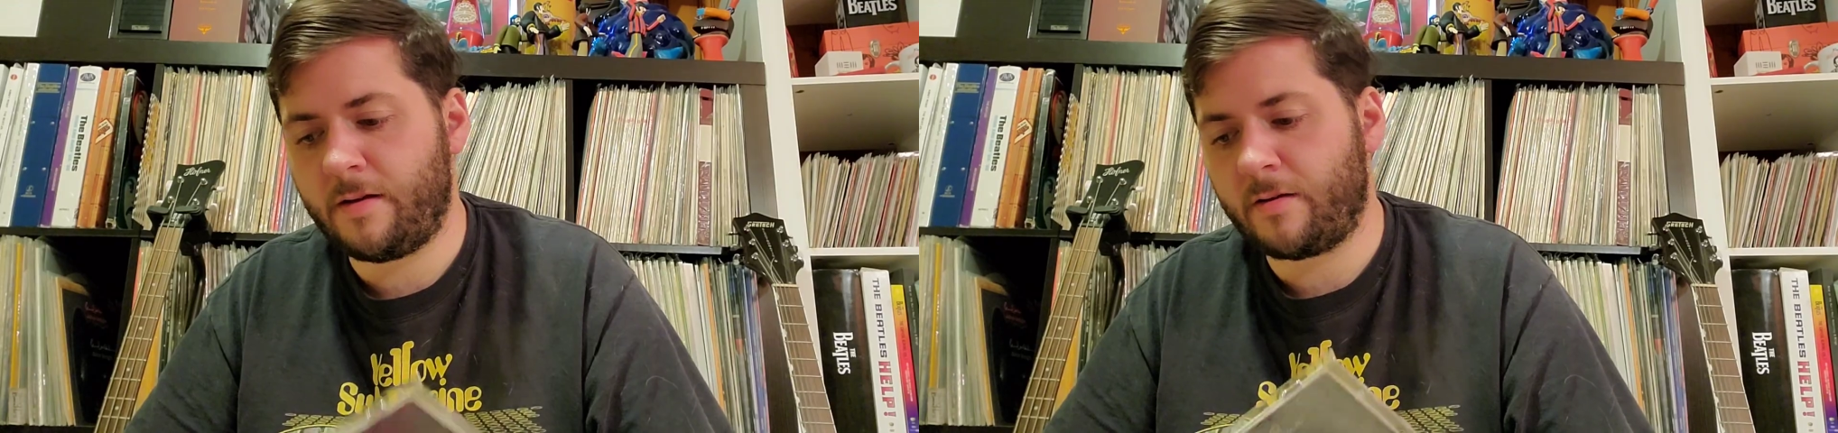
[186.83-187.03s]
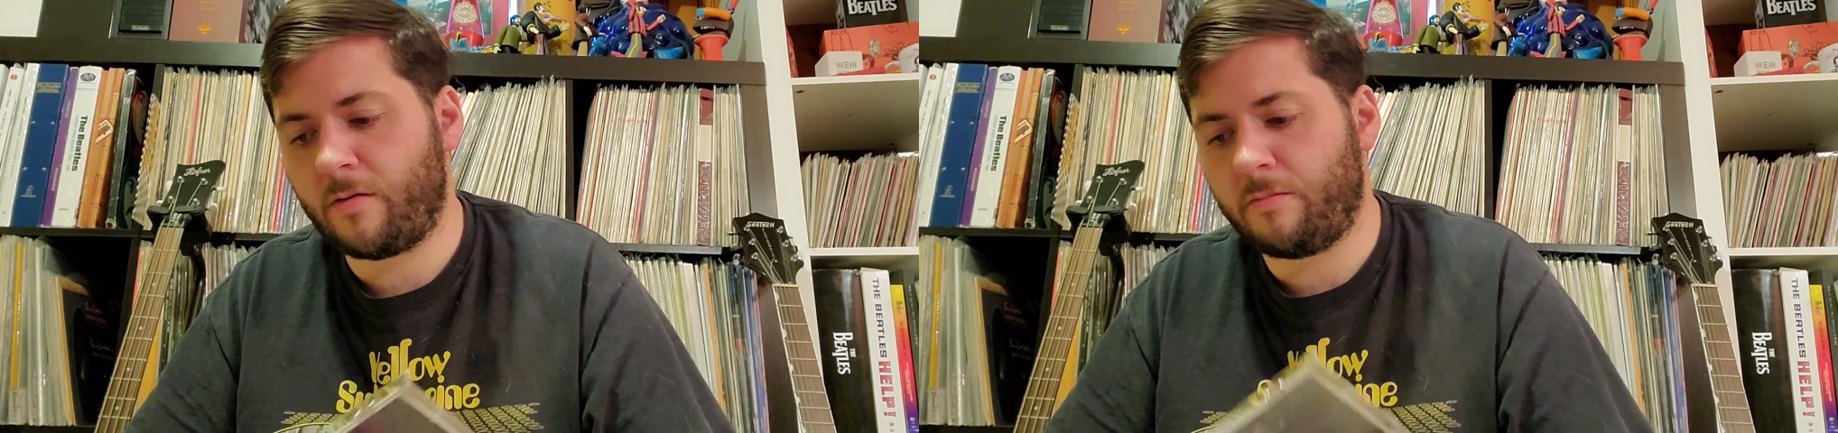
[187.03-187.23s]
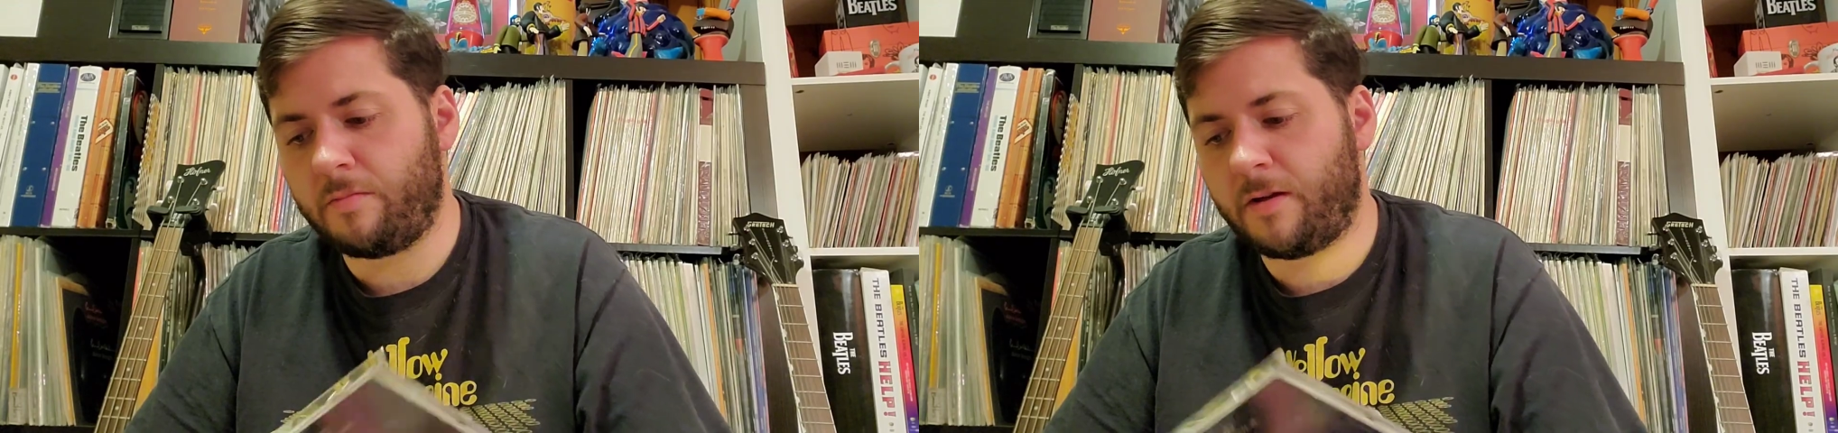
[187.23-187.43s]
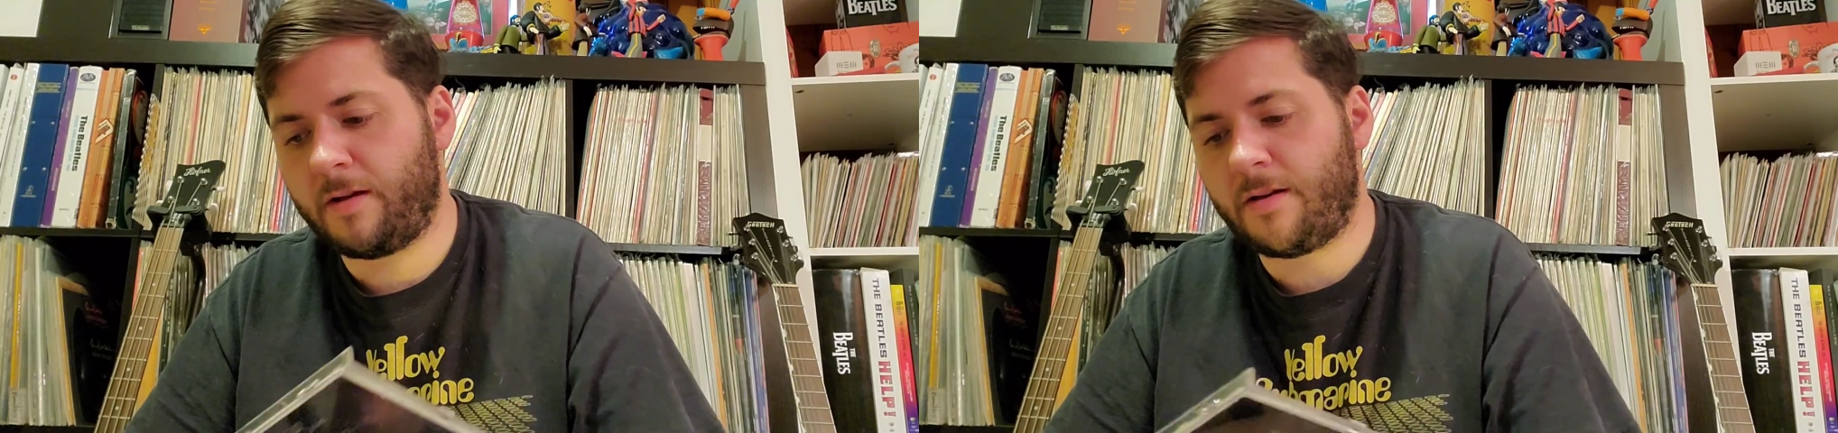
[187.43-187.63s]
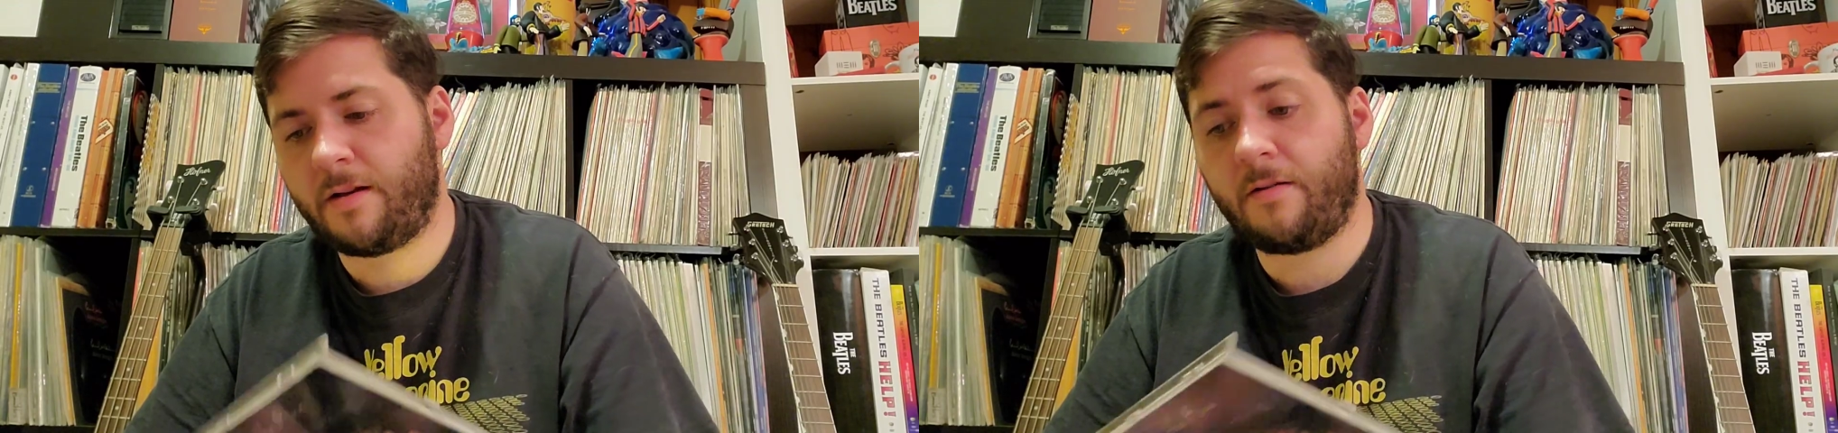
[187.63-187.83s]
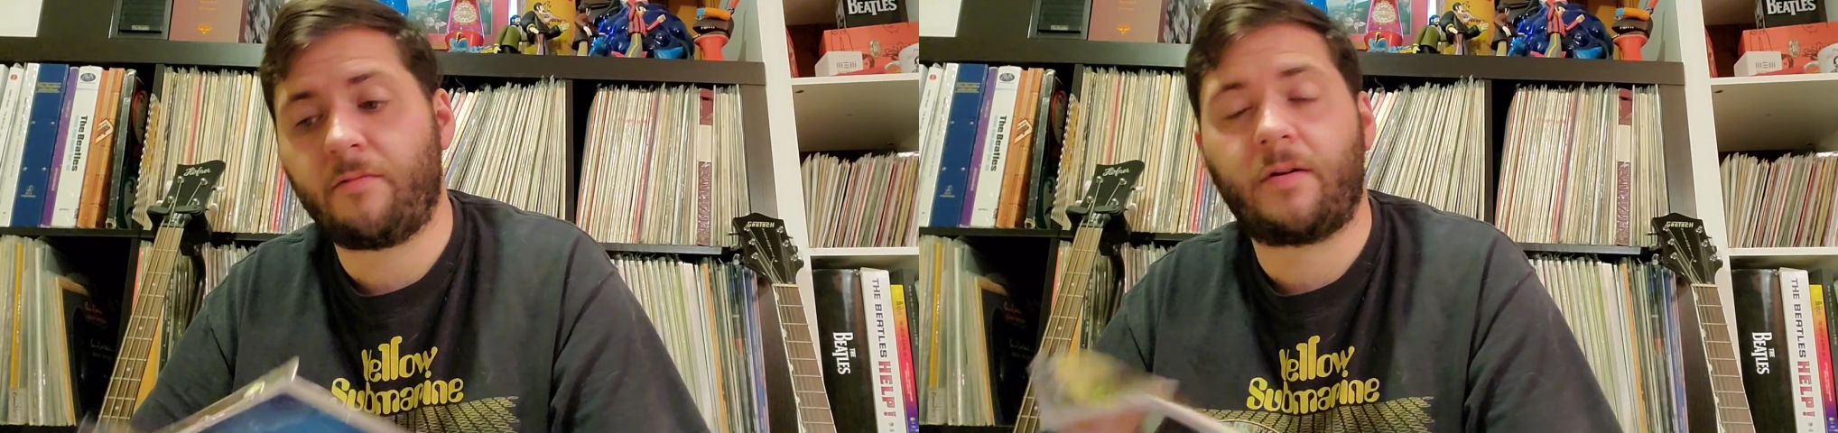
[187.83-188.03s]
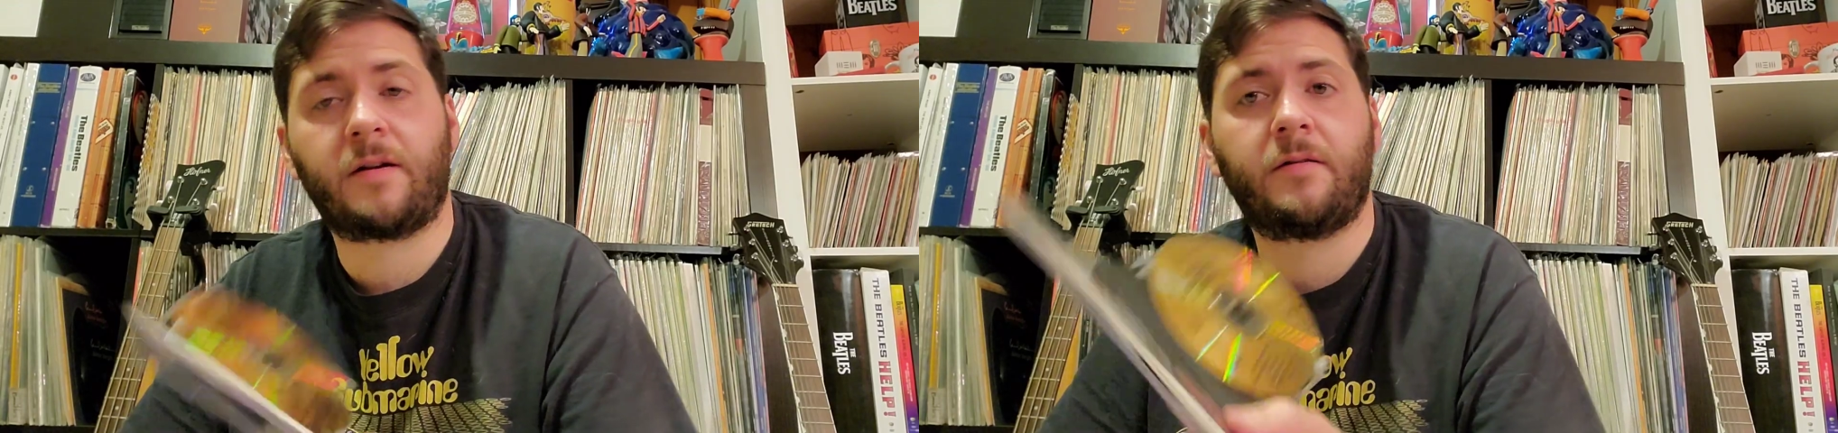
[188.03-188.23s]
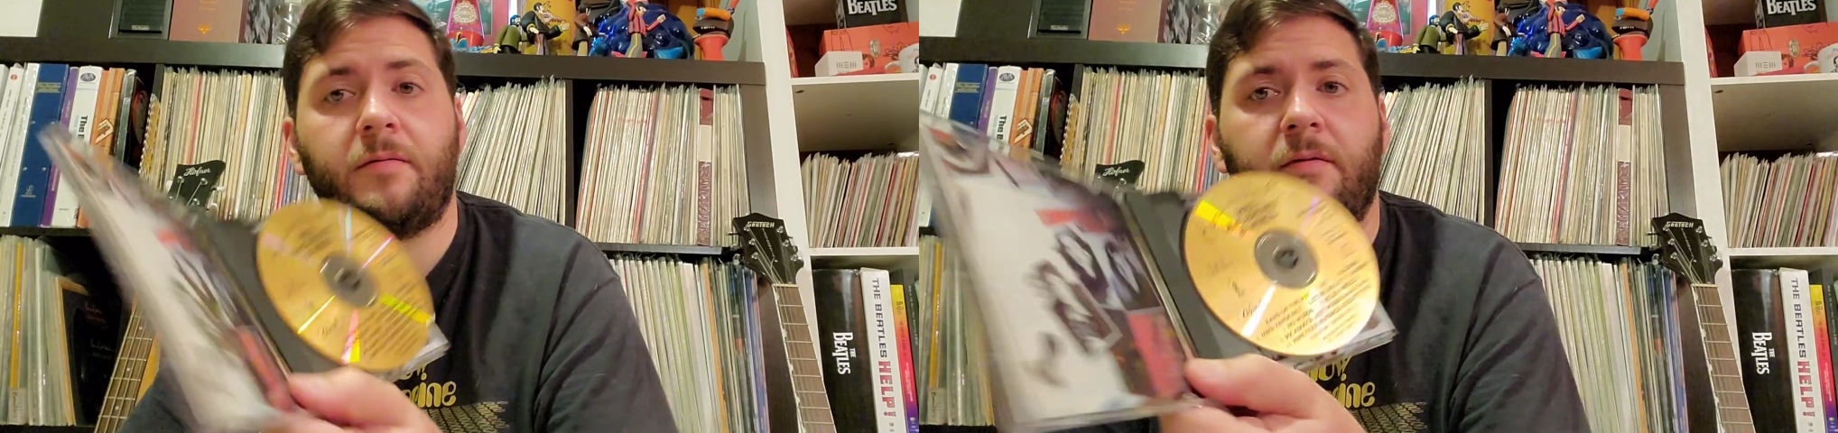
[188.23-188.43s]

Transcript: gold plated record